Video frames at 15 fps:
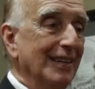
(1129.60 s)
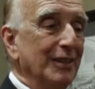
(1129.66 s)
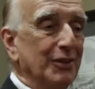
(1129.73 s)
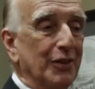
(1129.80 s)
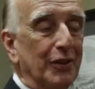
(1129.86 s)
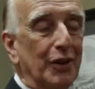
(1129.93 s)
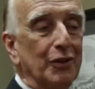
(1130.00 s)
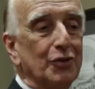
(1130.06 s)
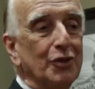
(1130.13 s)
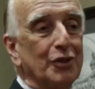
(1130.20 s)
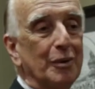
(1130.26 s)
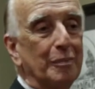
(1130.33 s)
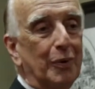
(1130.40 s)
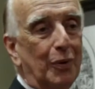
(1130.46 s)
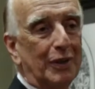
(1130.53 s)
So those are
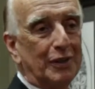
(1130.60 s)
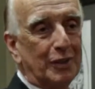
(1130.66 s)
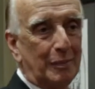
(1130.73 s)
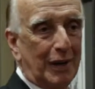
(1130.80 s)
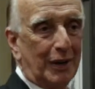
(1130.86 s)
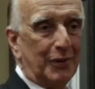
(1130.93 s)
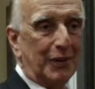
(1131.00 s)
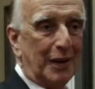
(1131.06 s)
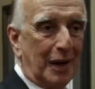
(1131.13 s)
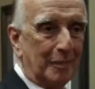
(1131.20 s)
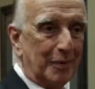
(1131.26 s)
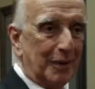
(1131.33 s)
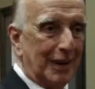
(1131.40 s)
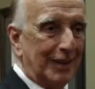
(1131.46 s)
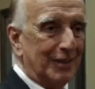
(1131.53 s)
some points about the
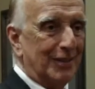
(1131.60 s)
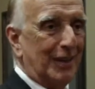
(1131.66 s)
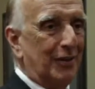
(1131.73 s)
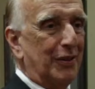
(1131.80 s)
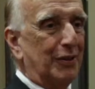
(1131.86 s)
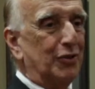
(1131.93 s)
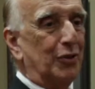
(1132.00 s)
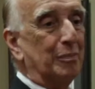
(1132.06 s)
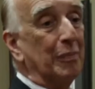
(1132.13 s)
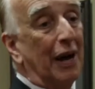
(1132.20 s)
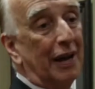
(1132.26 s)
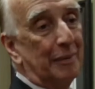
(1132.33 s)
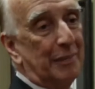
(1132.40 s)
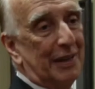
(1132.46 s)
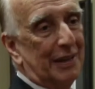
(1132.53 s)
Opera House that I thought you
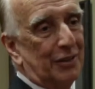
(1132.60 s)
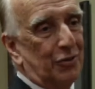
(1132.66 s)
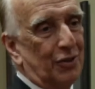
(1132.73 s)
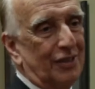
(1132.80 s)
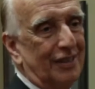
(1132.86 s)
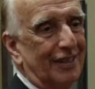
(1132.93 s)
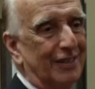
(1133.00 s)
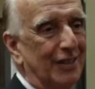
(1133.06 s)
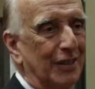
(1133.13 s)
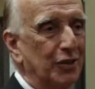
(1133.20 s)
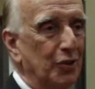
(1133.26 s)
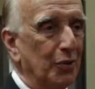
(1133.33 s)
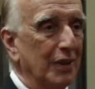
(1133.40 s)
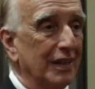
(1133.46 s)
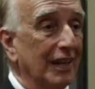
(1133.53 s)
might be interested, since
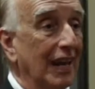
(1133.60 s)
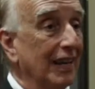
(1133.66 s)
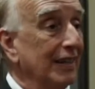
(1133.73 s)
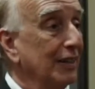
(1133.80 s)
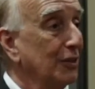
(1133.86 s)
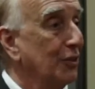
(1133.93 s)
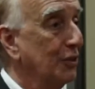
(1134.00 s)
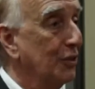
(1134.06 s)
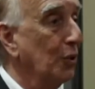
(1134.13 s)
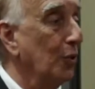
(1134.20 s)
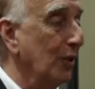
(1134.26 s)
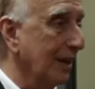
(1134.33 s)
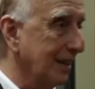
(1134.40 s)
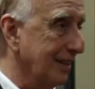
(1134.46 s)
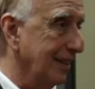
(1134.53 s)
you're in an
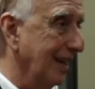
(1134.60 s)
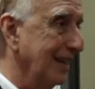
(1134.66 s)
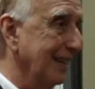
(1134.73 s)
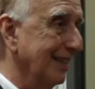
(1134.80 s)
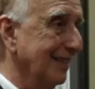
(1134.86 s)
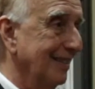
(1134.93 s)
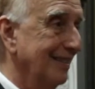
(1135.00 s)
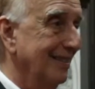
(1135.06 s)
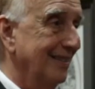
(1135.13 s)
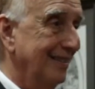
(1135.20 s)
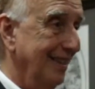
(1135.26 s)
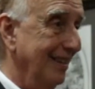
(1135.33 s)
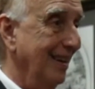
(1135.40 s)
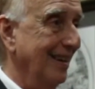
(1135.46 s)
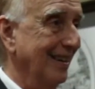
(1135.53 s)
historic setting
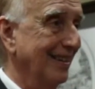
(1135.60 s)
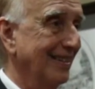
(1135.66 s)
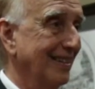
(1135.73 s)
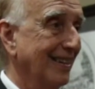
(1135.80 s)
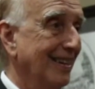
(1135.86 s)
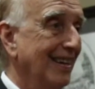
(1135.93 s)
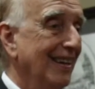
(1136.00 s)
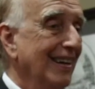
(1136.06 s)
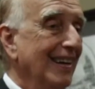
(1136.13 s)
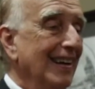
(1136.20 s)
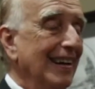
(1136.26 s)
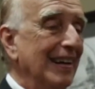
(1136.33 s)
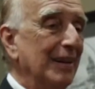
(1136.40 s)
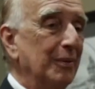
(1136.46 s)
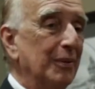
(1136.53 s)
tonight.
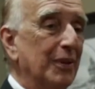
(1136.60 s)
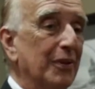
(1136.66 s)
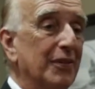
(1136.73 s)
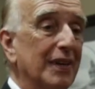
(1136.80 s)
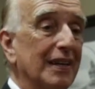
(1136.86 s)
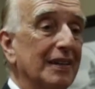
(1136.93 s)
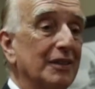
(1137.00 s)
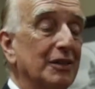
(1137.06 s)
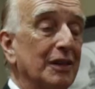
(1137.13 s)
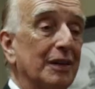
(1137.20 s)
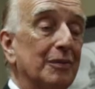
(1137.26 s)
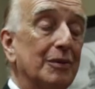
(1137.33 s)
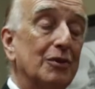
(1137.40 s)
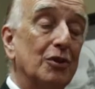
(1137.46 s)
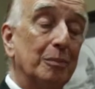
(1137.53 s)
And the things
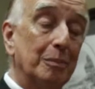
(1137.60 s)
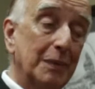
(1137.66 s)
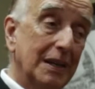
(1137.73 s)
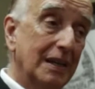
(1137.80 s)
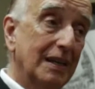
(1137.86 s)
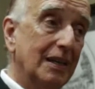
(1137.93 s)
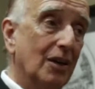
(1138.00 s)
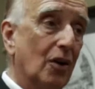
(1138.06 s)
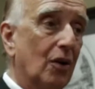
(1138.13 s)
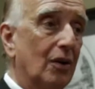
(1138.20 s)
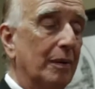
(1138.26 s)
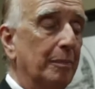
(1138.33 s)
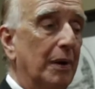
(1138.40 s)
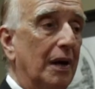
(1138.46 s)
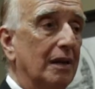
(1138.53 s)
that to me are
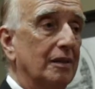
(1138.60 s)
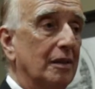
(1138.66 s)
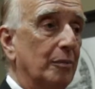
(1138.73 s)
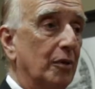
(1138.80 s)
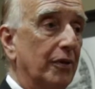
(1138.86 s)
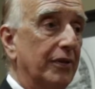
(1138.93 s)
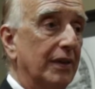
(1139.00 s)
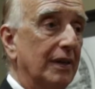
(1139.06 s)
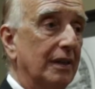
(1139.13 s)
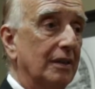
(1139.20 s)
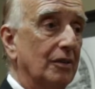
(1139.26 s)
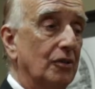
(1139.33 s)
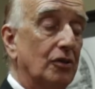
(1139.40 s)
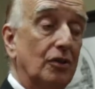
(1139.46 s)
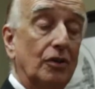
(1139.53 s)
impossible
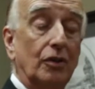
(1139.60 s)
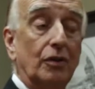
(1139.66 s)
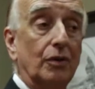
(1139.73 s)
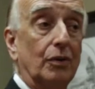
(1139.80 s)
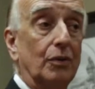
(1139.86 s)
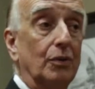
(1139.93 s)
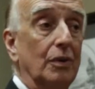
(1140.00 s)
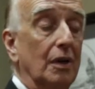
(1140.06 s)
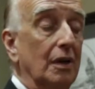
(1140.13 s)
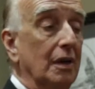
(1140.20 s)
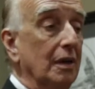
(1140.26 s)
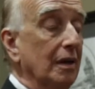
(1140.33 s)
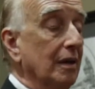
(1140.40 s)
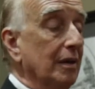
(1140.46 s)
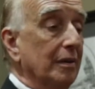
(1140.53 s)
things to you
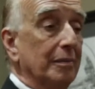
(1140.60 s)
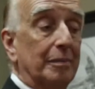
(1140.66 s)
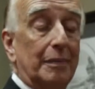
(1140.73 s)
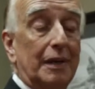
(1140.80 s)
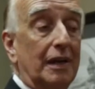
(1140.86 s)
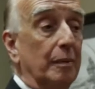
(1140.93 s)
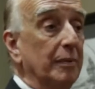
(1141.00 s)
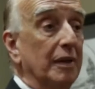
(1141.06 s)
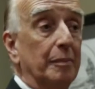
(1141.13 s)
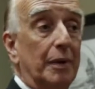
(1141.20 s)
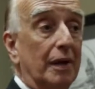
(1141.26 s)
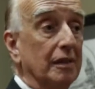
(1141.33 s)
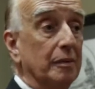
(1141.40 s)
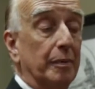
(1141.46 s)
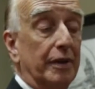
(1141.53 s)
may not be
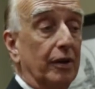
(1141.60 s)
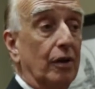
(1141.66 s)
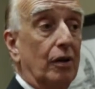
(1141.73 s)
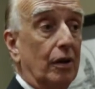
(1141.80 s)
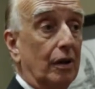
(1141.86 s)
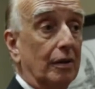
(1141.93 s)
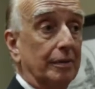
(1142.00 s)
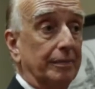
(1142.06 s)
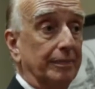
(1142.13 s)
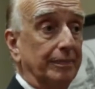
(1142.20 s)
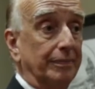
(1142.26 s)
impossible at all.